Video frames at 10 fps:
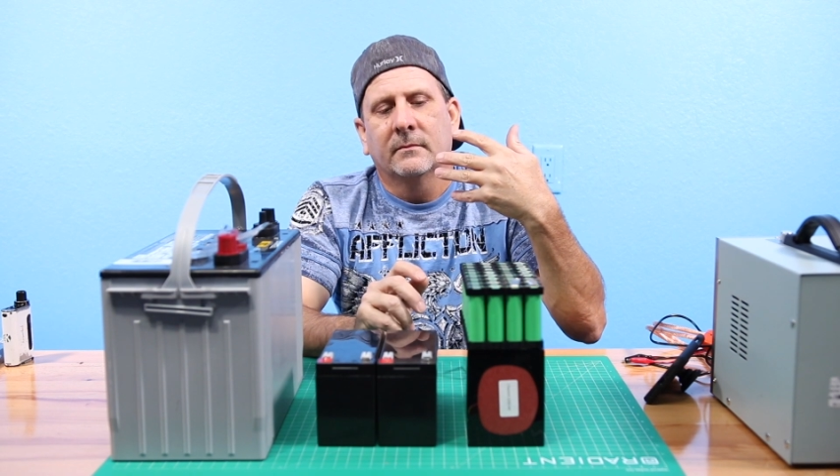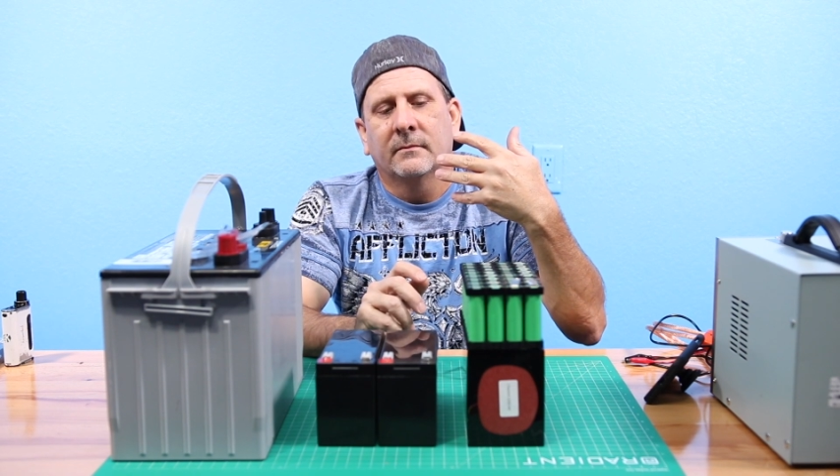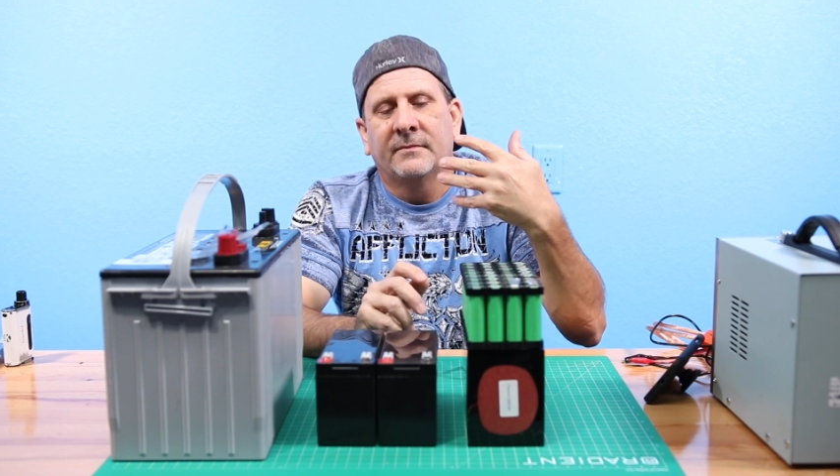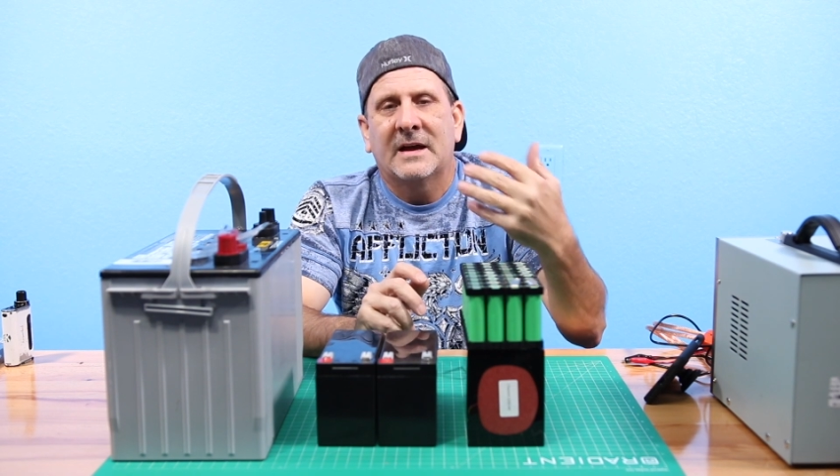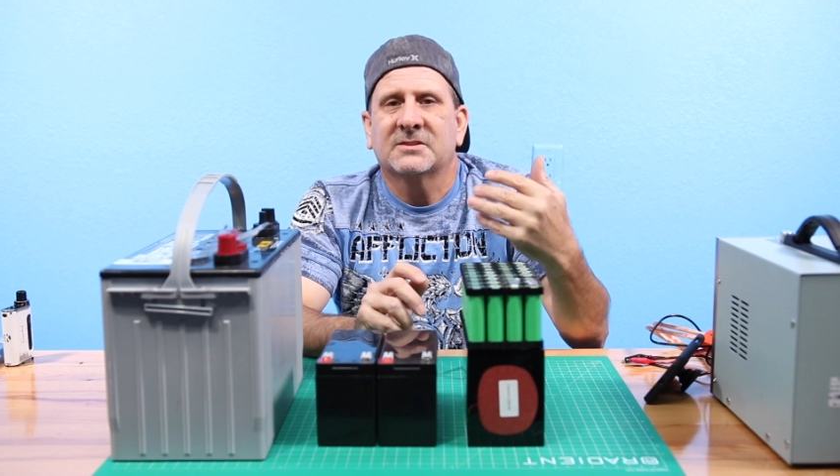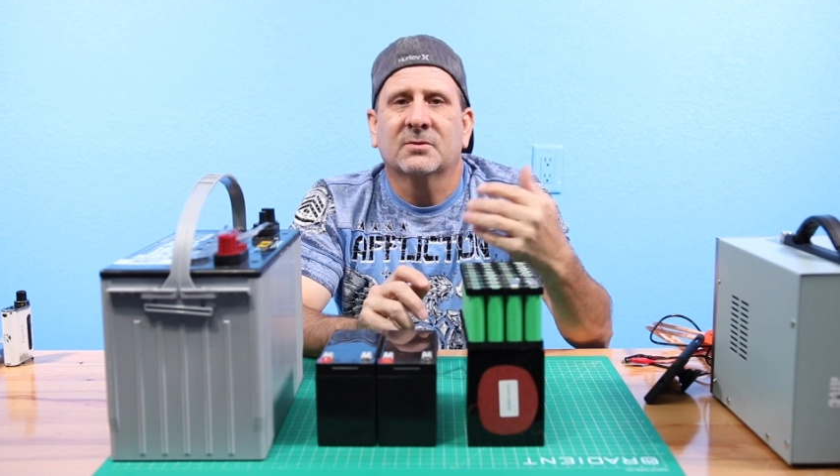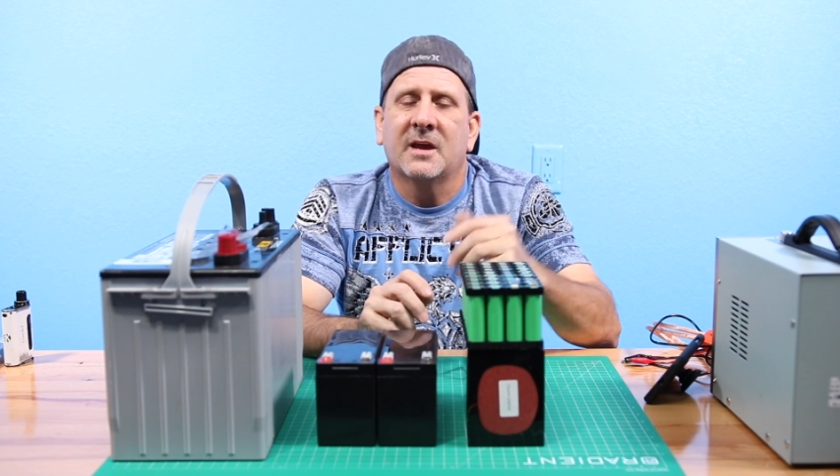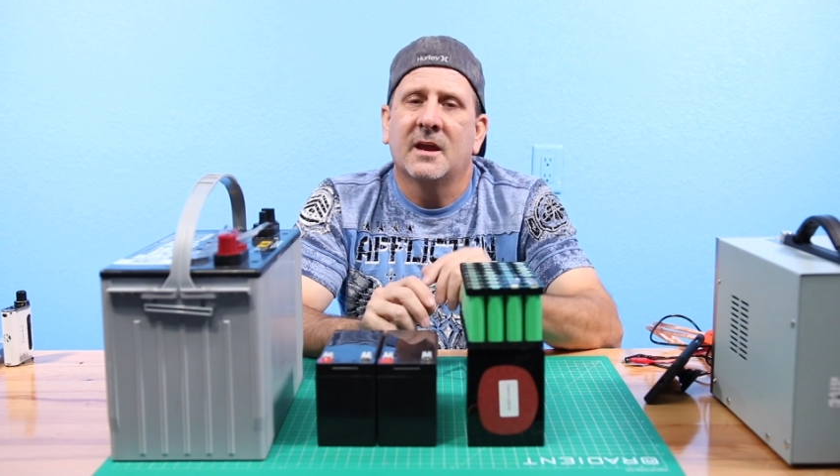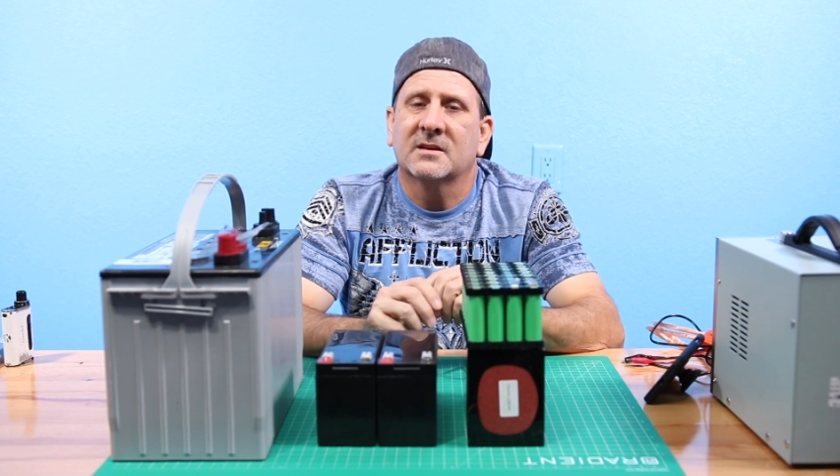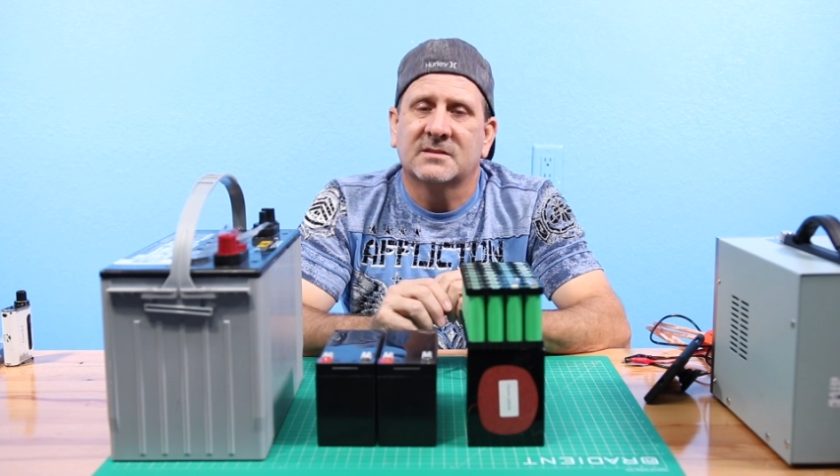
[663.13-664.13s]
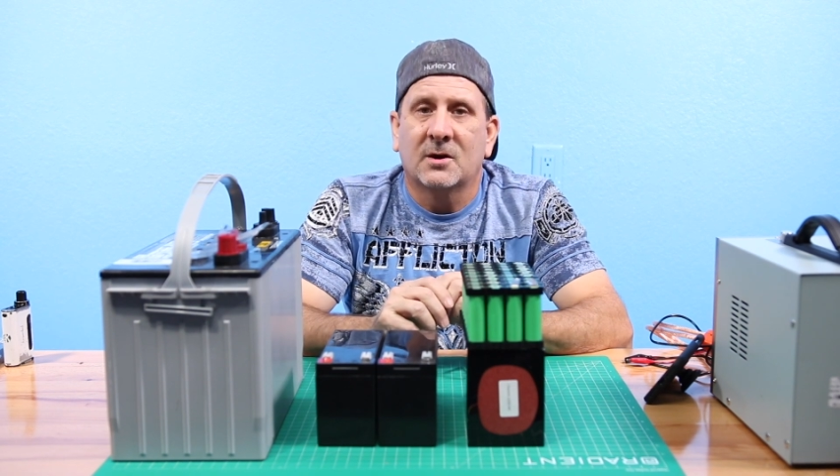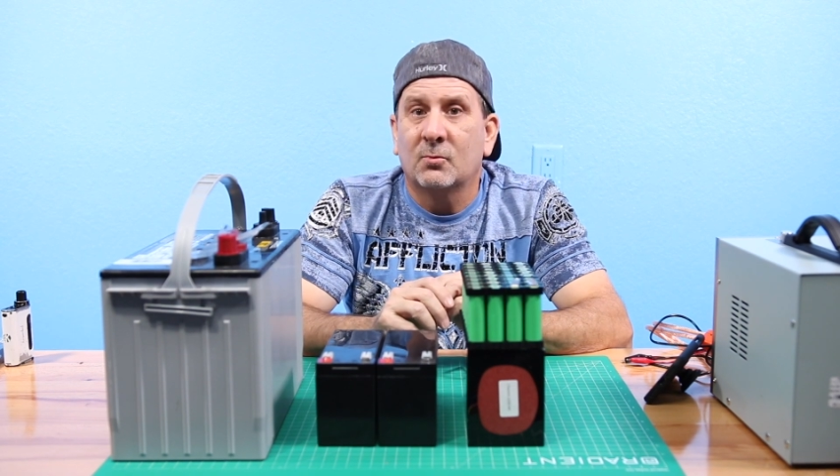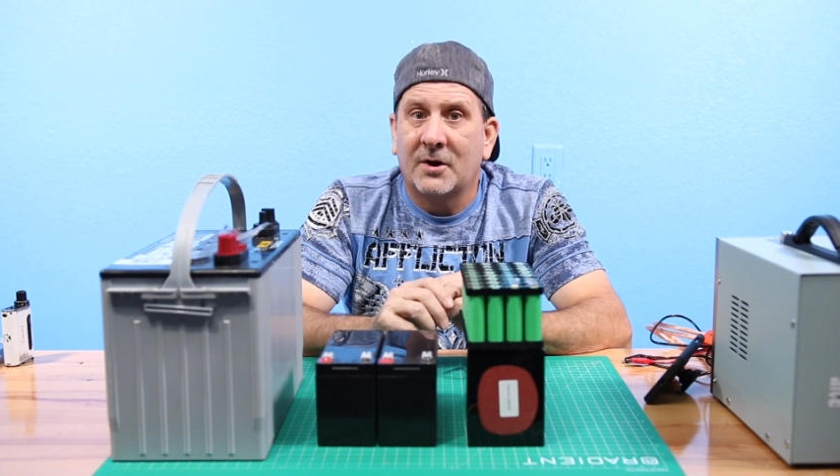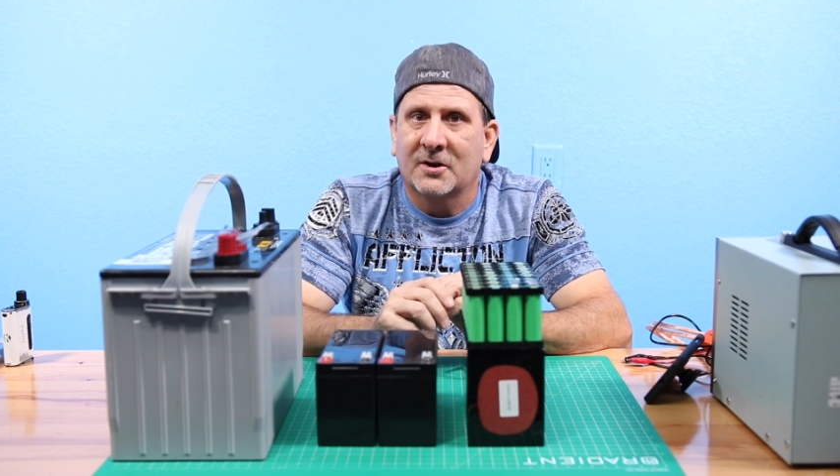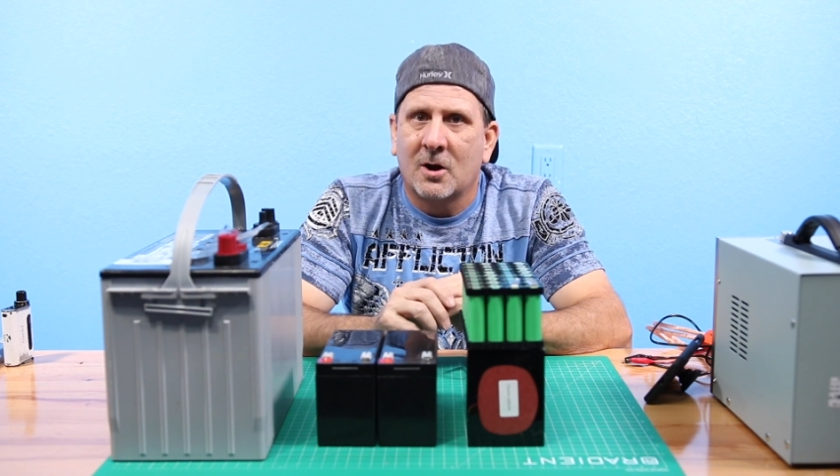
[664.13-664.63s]
that's okay because
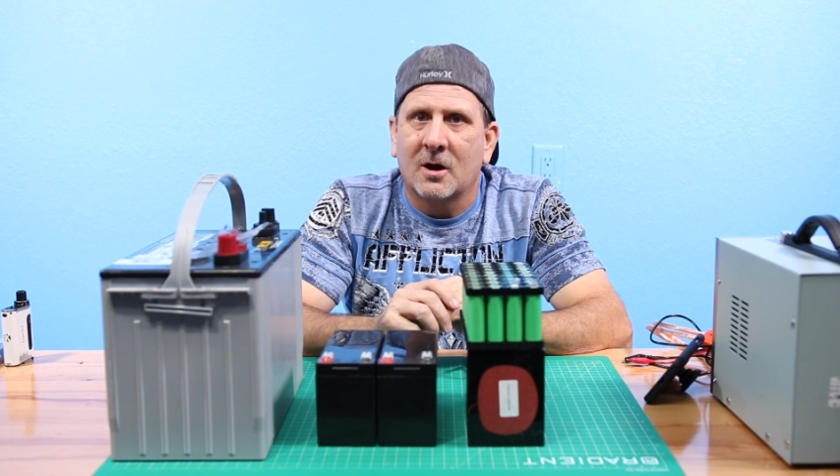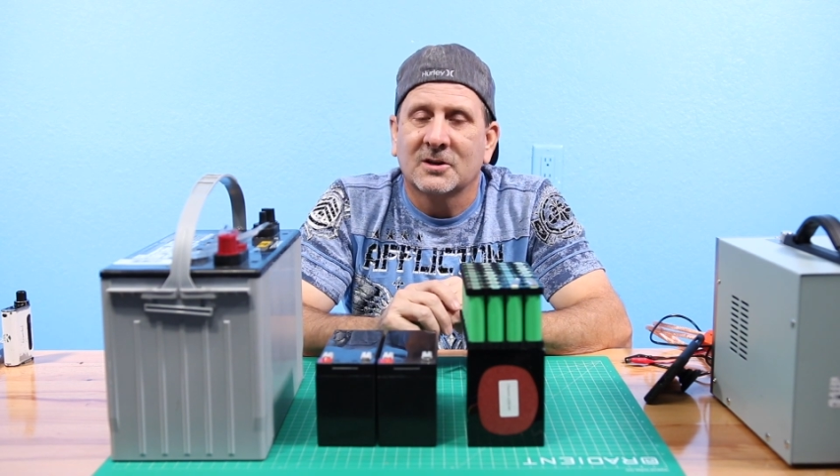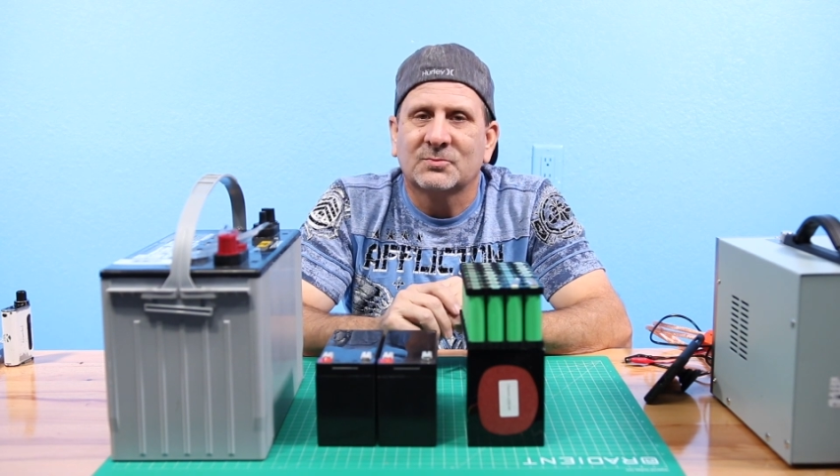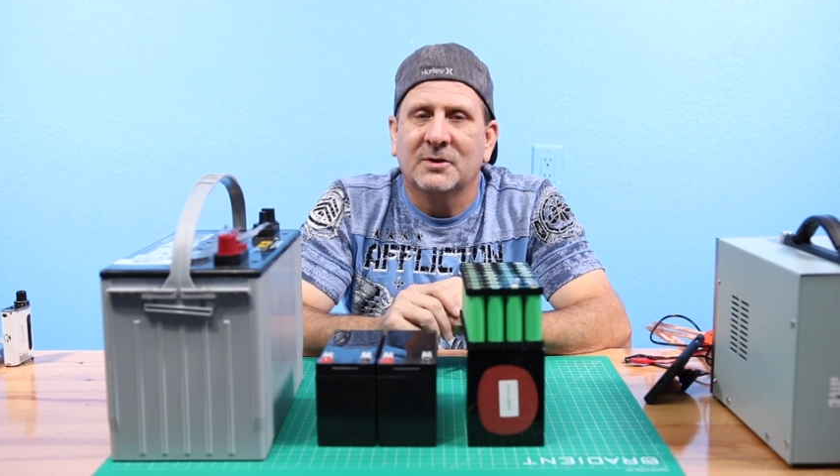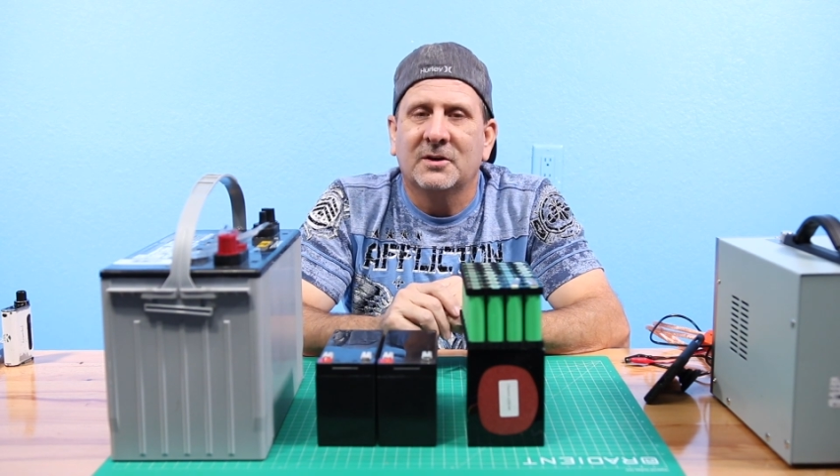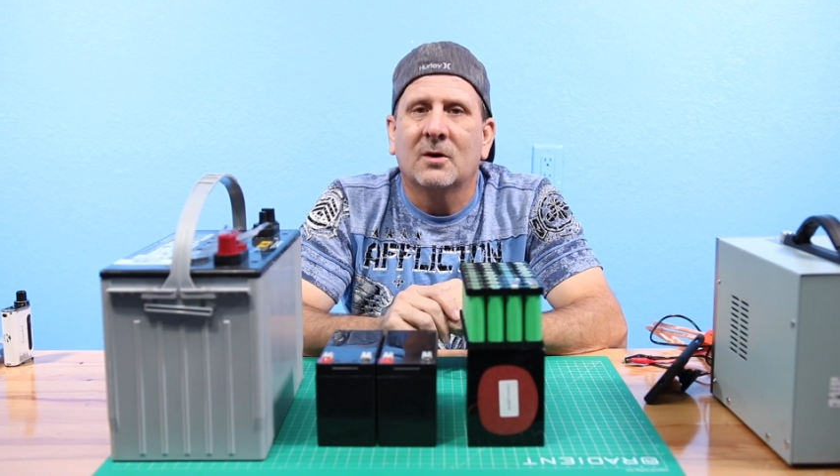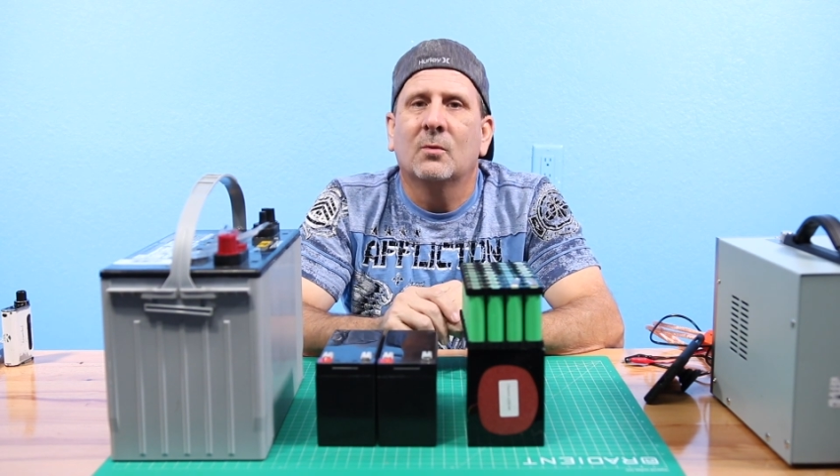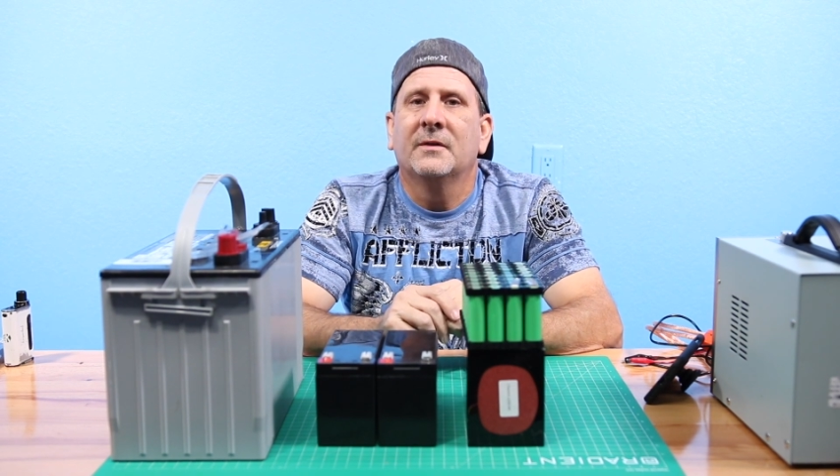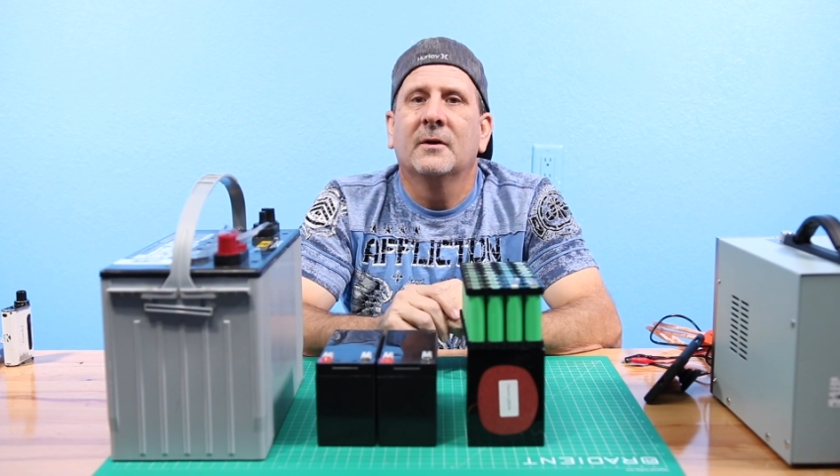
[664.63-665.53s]
they'll run a car, as we know,